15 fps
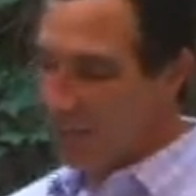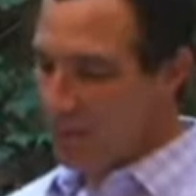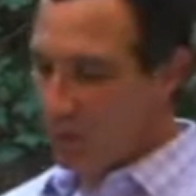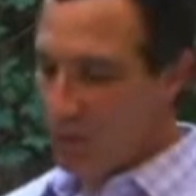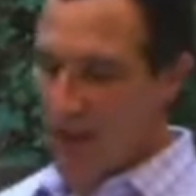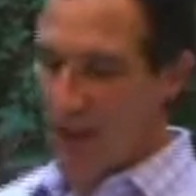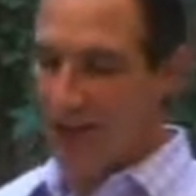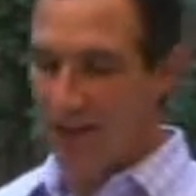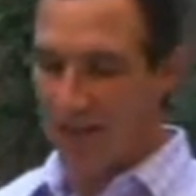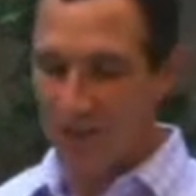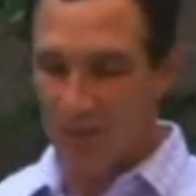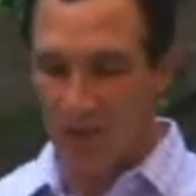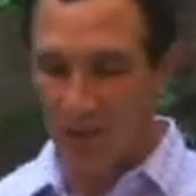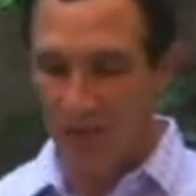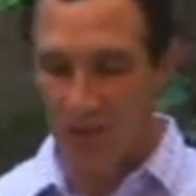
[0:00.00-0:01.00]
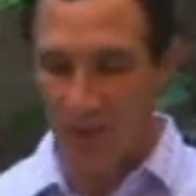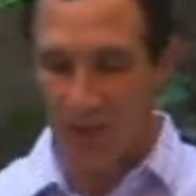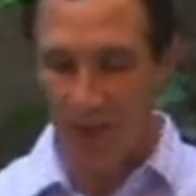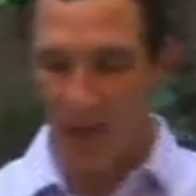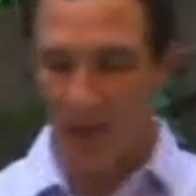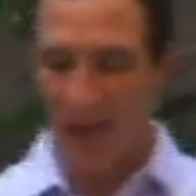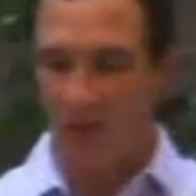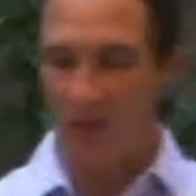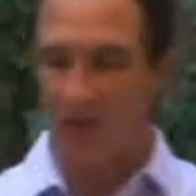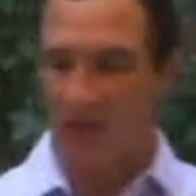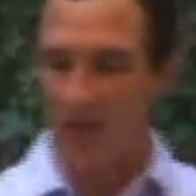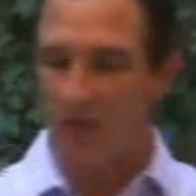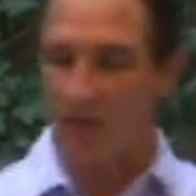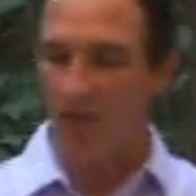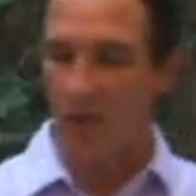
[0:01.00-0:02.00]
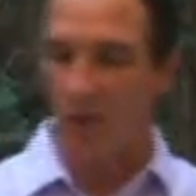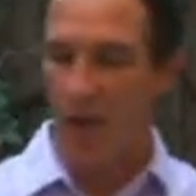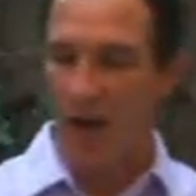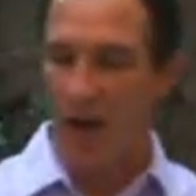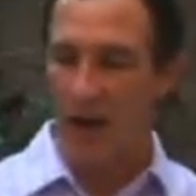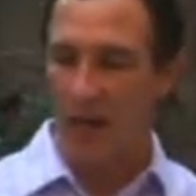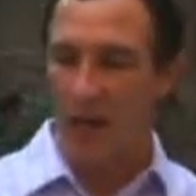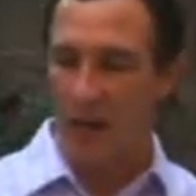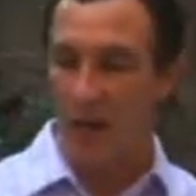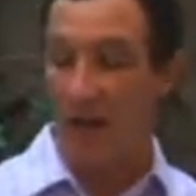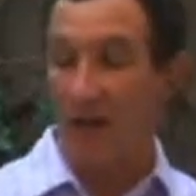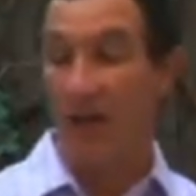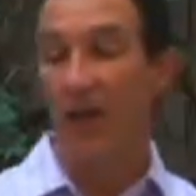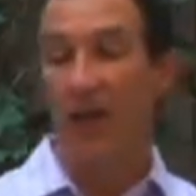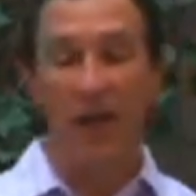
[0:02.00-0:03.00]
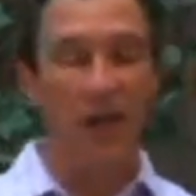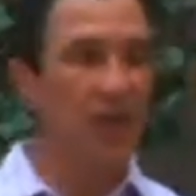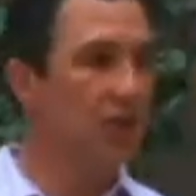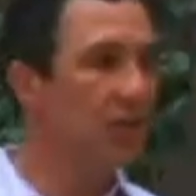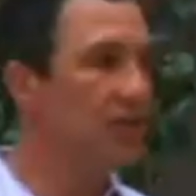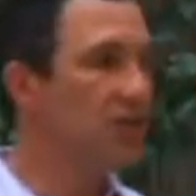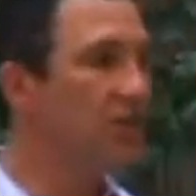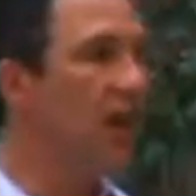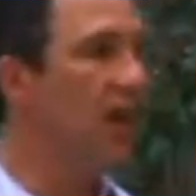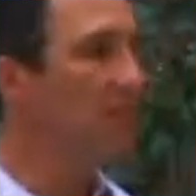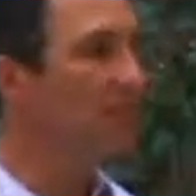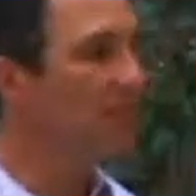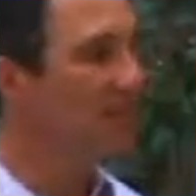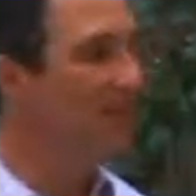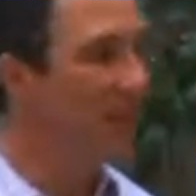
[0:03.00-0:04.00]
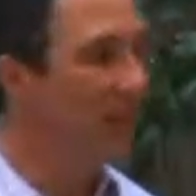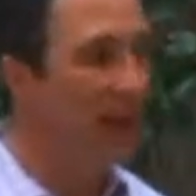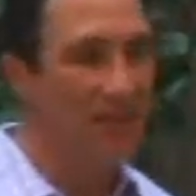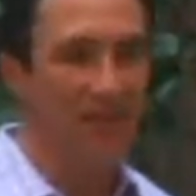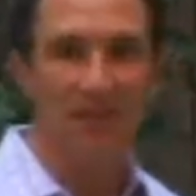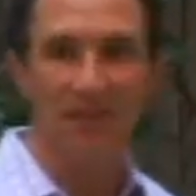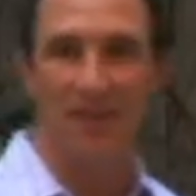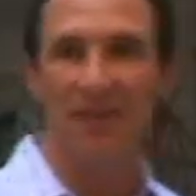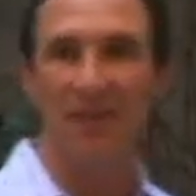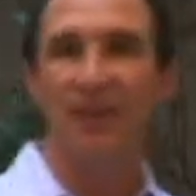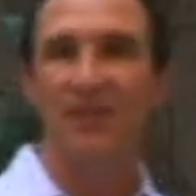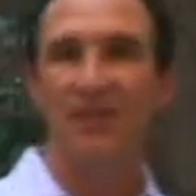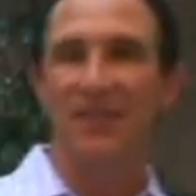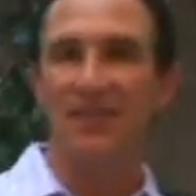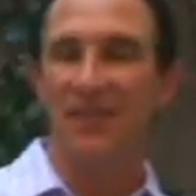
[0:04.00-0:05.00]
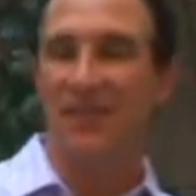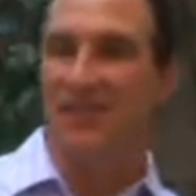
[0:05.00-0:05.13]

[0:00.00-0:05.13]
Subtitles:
What else? What else can we think of in terms of why we would lie? Actually, the Talmud says that the